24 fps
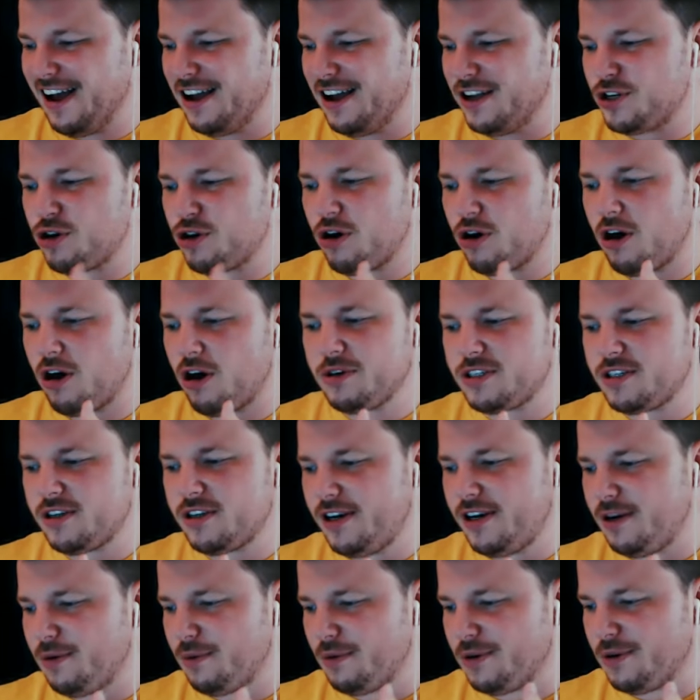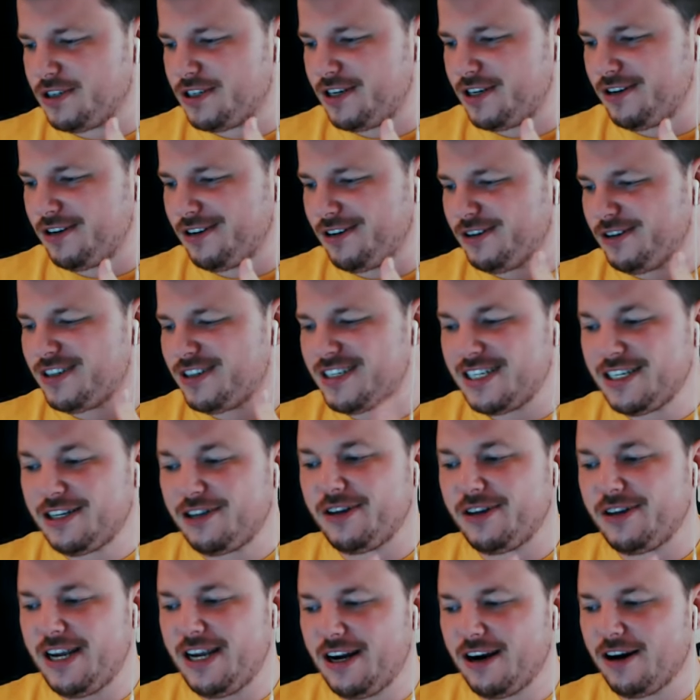Troy, we're
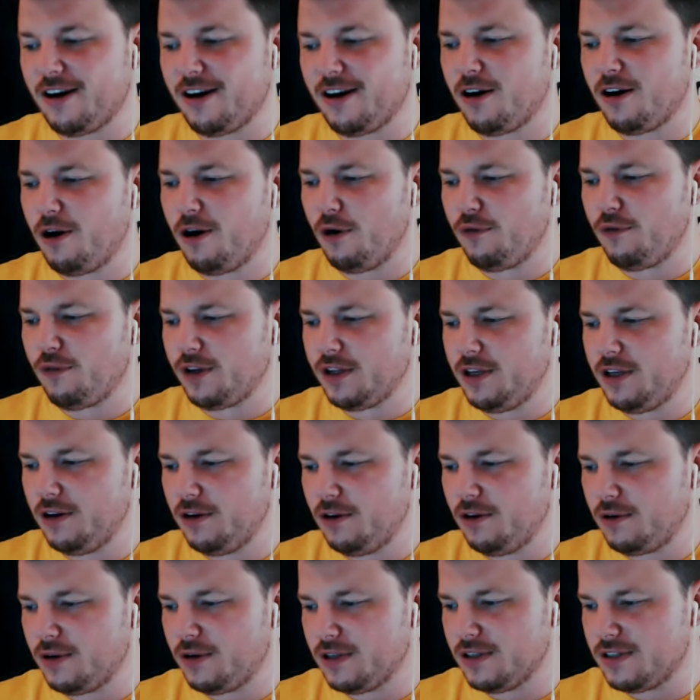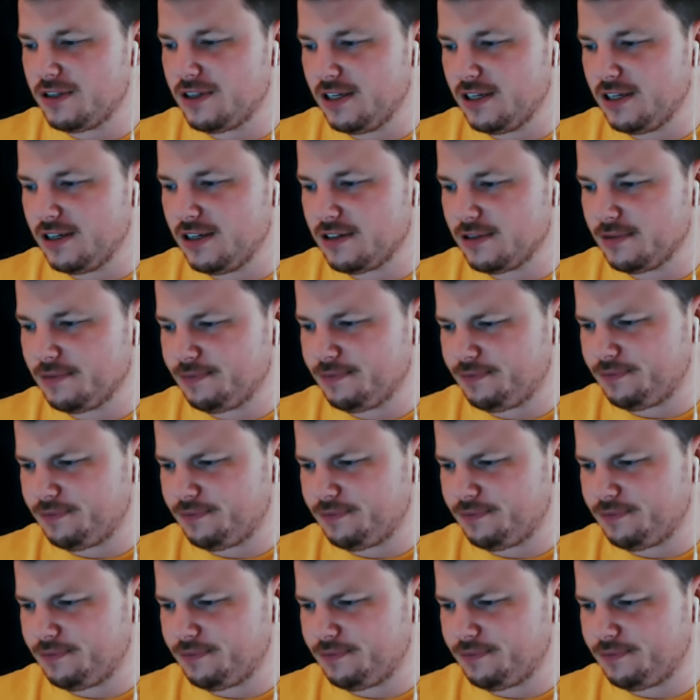still here. Hopefully you can see us.